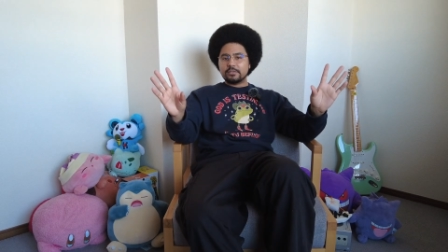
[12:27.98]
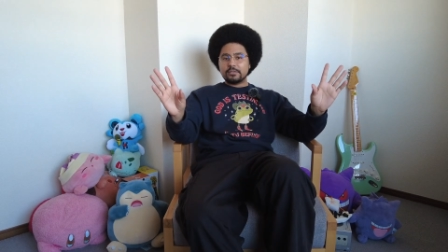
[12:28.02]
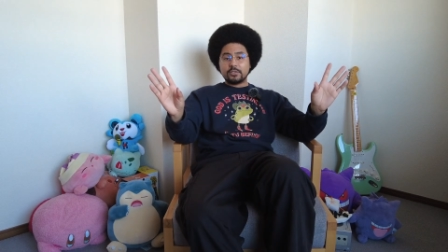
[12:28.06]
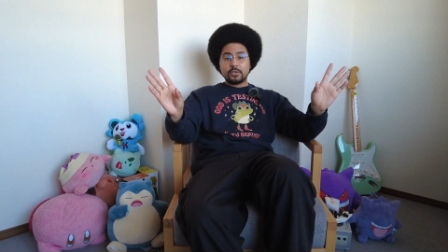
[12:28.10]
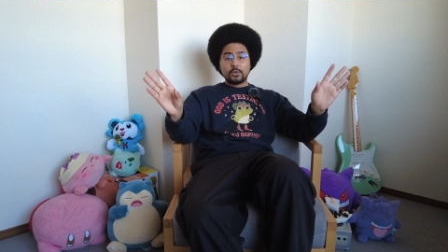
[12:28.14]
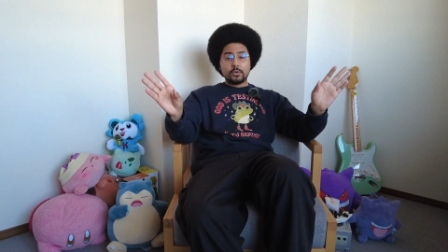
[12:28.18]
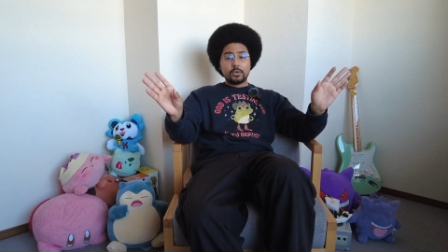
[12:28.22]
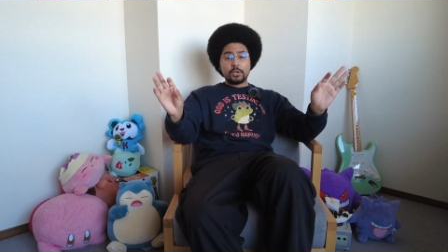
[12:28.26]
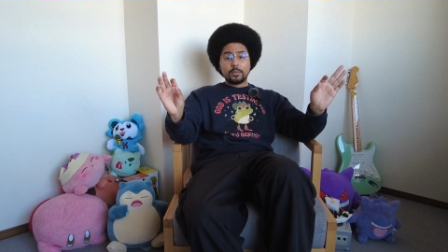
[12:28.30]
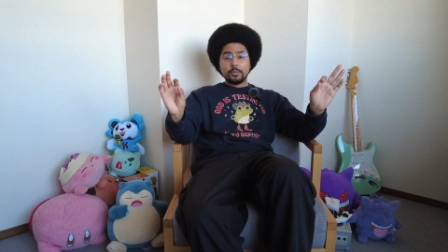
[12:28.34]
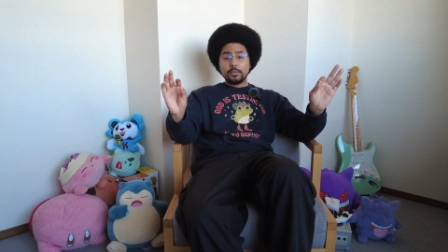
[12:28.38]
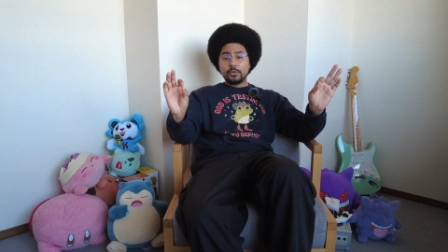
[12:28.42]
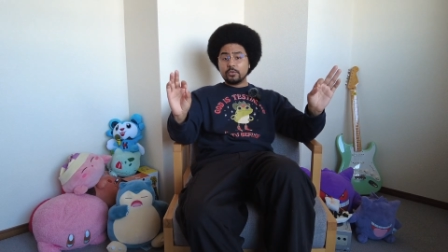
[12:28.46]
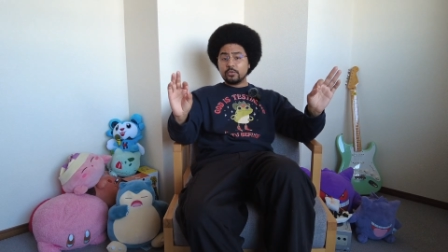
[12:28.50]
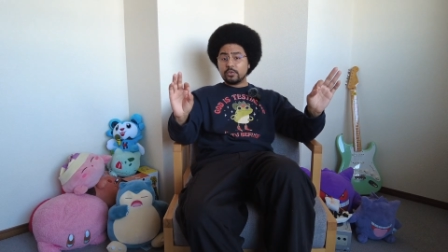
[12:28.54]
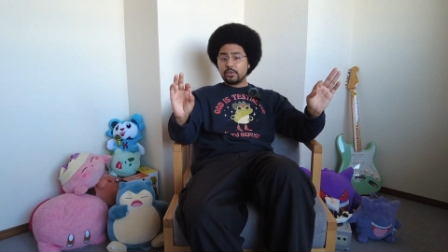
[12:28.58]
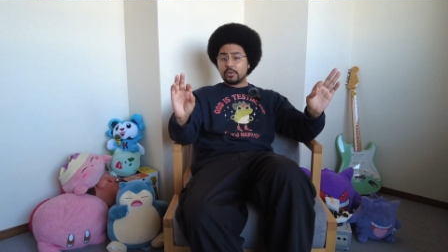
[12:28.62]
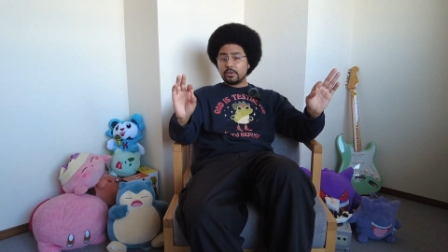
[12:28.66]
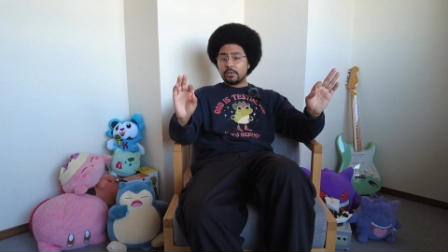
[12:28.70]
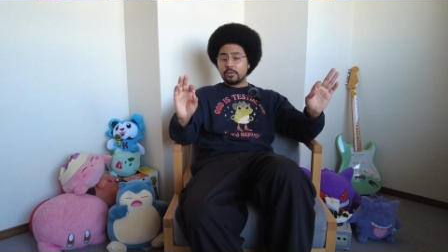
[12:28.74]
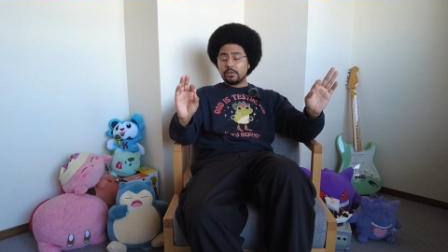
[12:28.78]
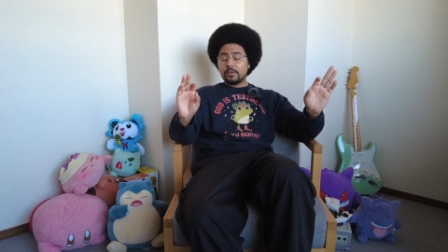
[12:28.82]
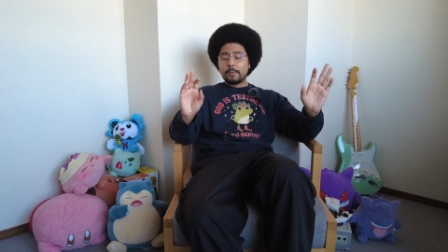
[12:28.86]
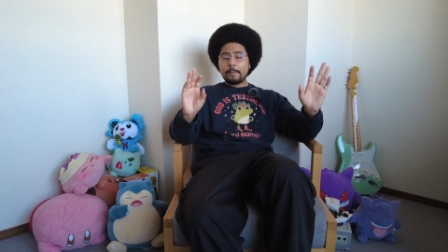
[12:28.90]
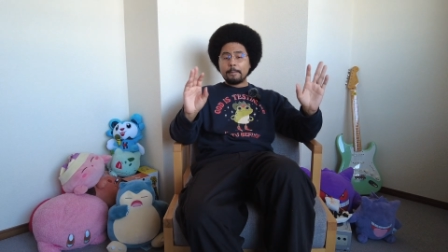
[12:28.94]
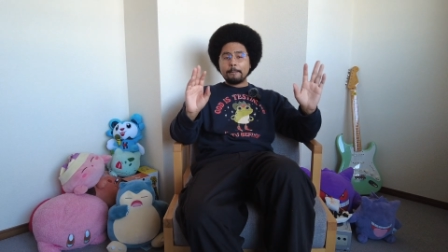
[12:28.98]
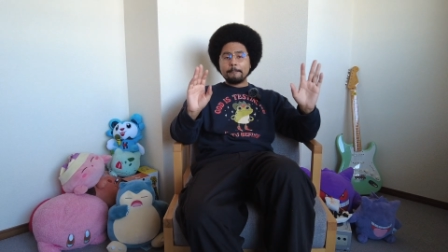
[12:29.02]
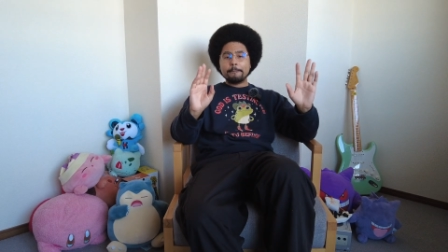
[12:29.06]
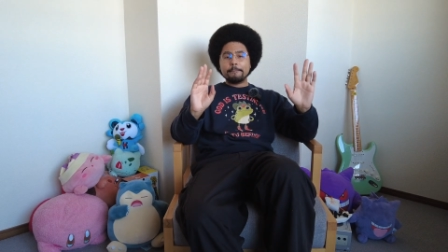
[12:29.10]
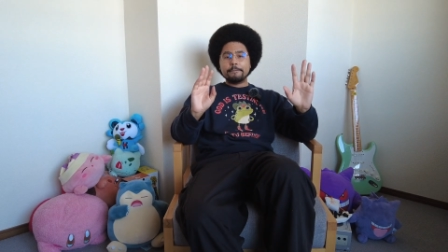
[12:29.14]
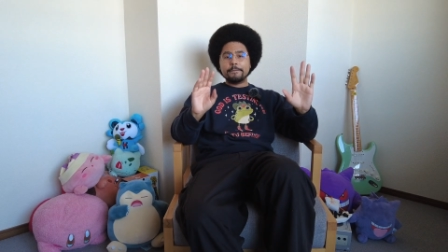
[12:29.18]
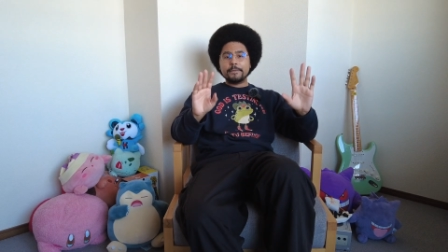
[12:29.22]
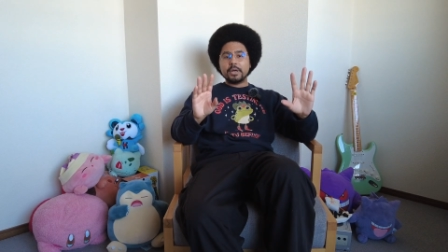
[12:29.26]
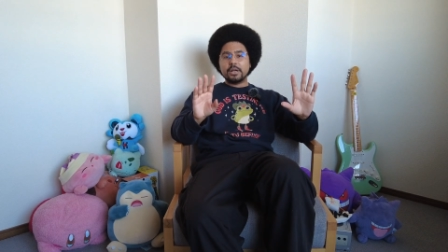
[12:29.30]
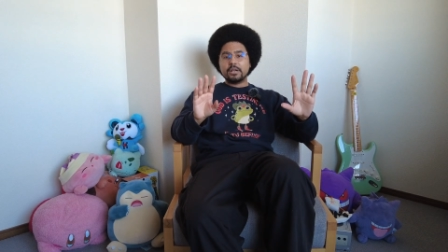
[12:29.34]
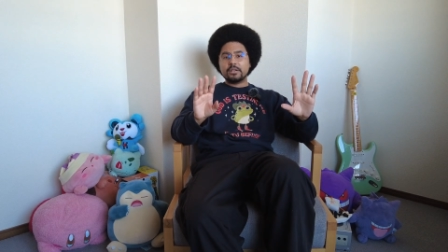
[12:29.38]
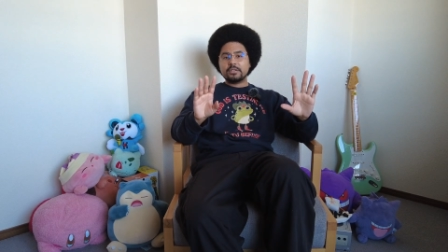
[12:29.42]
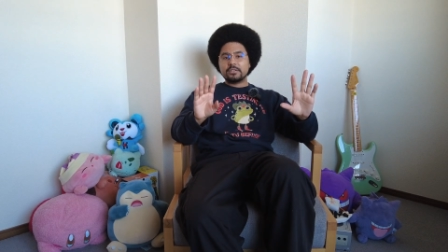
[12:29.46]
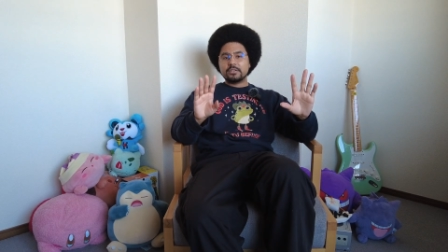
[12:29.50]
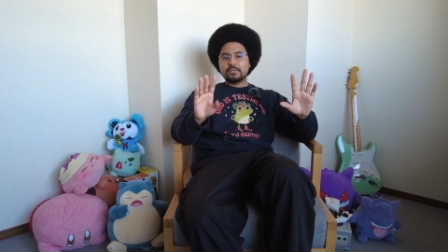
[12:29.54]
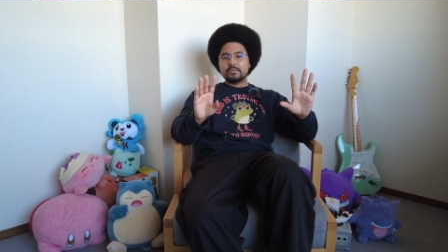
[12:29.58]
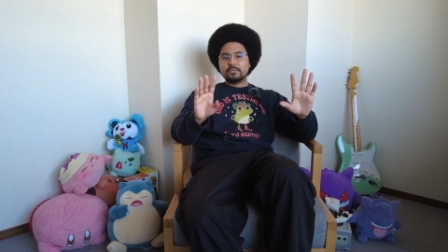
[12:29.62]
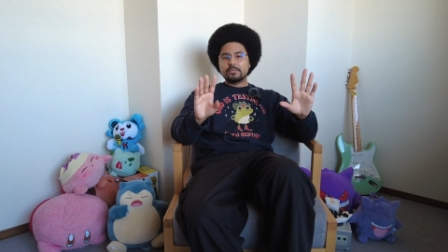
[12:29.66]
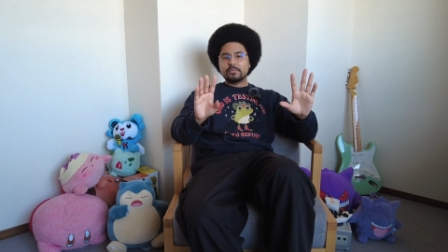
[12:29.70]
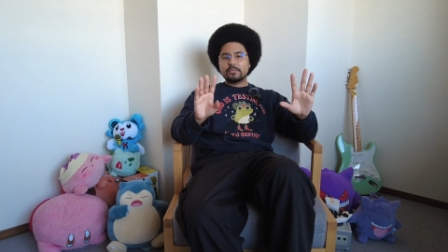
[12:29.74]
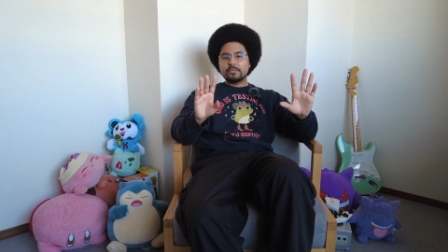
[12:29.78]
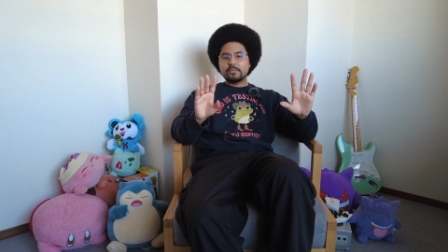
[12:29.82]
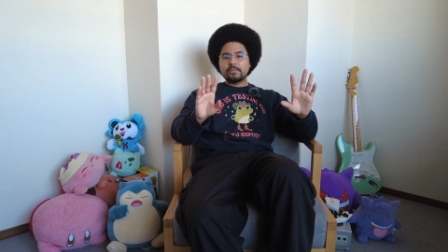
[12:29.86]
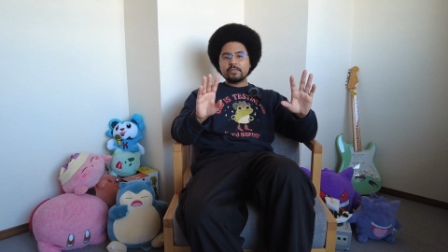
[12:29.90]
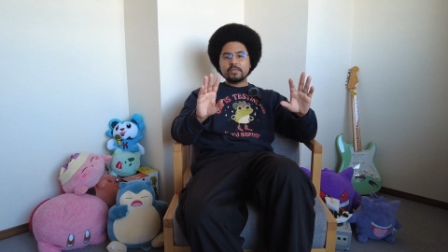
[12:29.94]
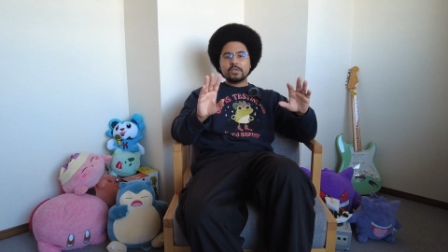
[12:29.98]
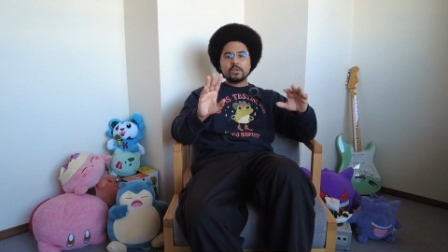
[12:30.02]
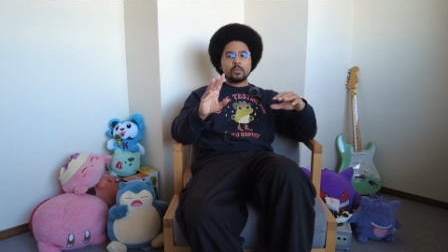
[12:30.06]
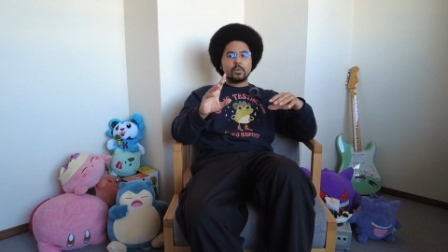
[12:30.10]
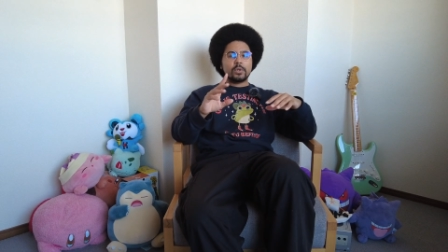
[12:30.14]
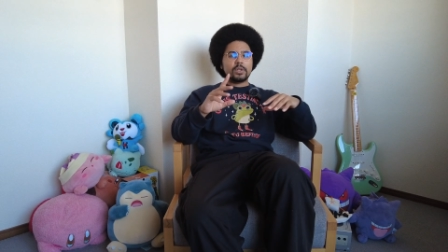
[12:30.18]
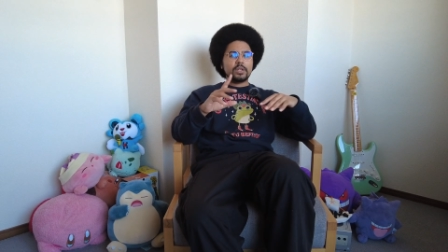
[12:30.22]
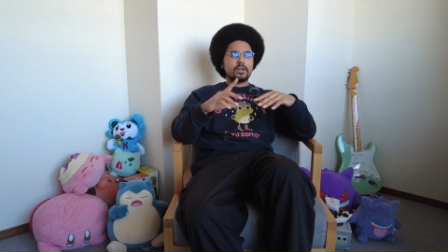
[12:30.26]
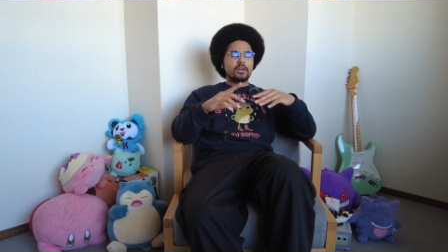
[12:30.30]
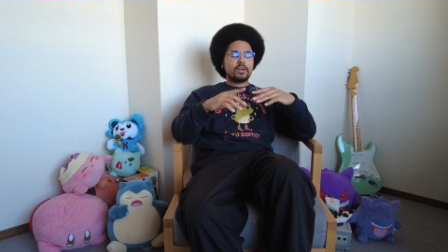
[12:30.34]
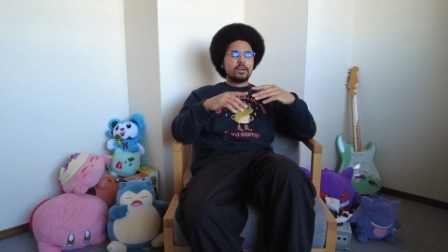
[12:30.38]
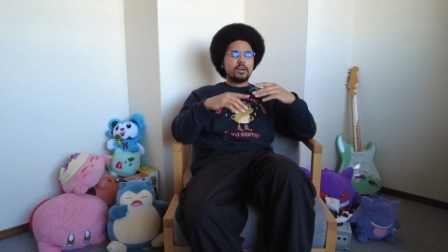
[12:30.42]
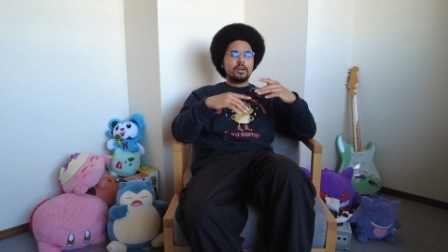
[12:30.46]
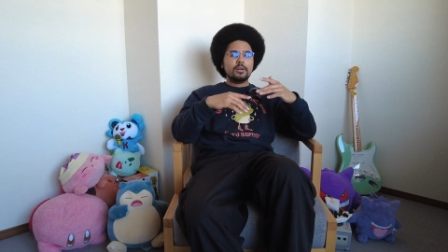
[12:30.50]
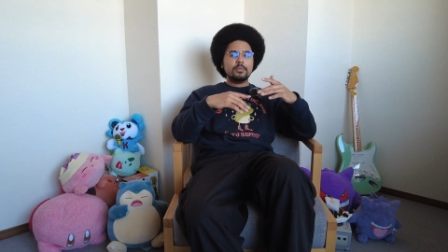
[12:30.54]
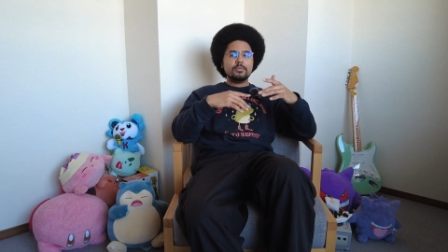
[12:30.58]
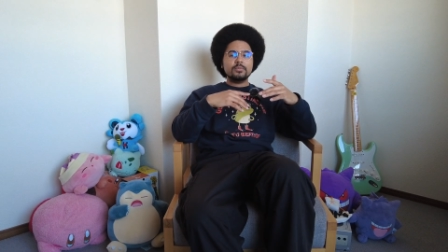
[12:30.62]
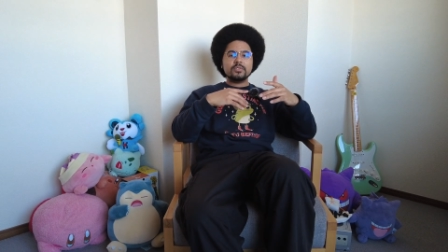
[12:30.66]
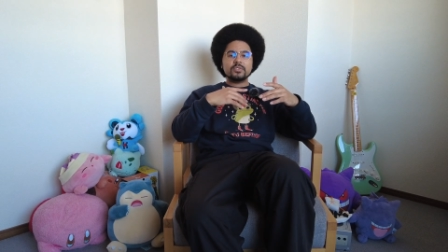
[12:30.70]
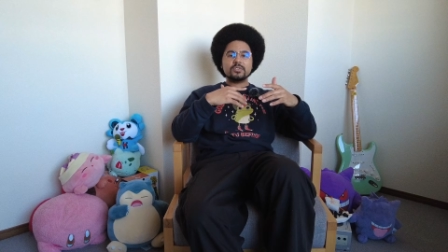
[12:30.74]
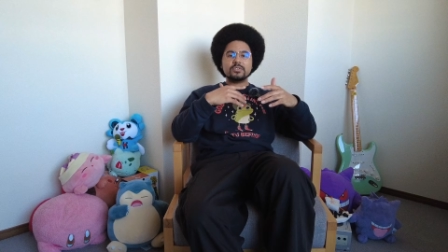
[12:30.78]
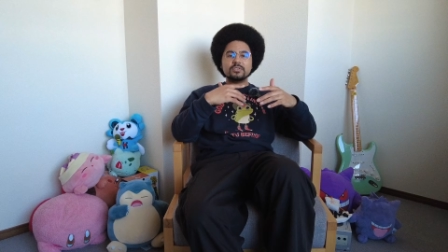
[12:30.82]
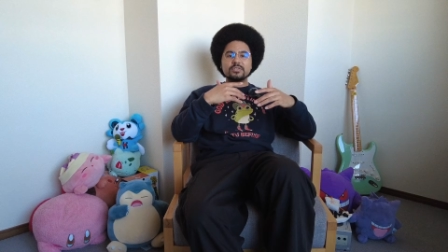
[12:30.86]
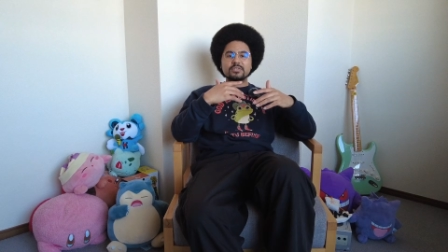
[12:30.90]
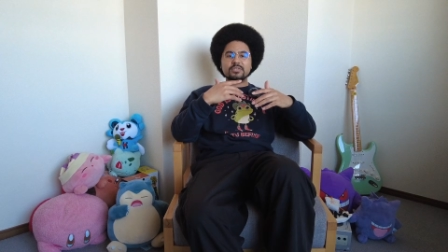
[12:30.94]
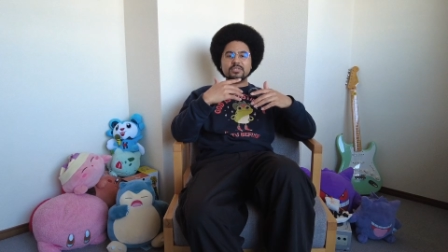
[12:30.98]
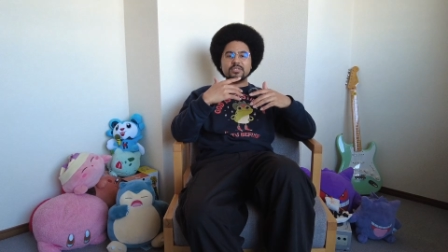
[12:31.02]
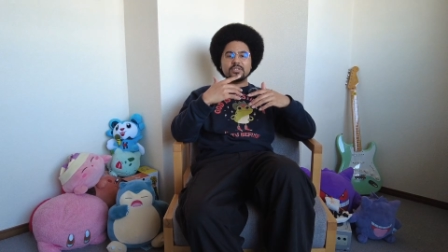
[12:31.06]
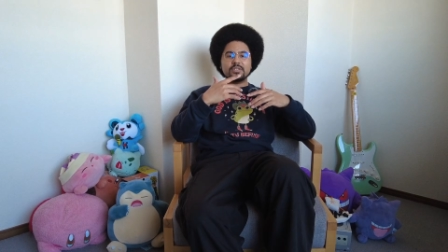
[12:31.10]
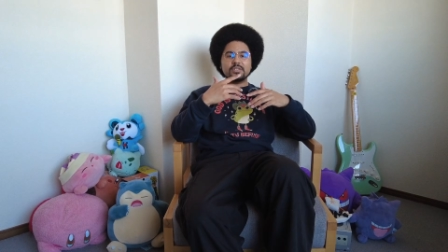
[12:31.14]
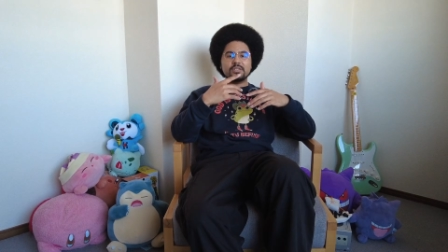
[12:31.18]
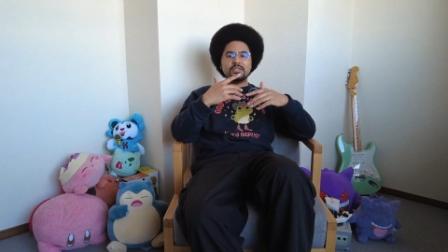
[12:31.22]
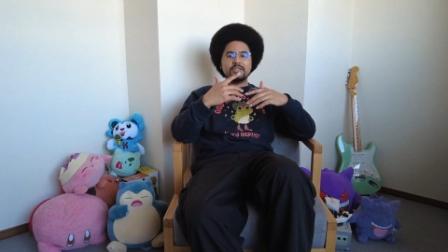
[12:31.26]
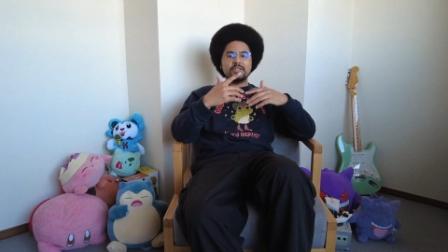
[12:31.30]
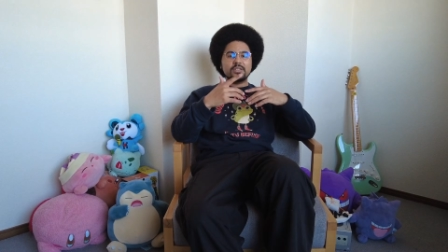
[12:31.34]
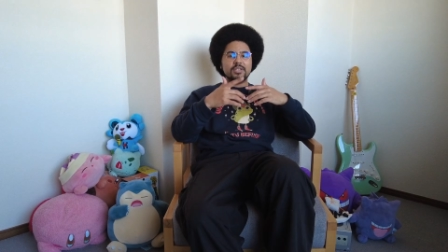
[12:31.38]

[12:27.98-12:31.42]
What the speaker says: don't get me wrong, but when it comes to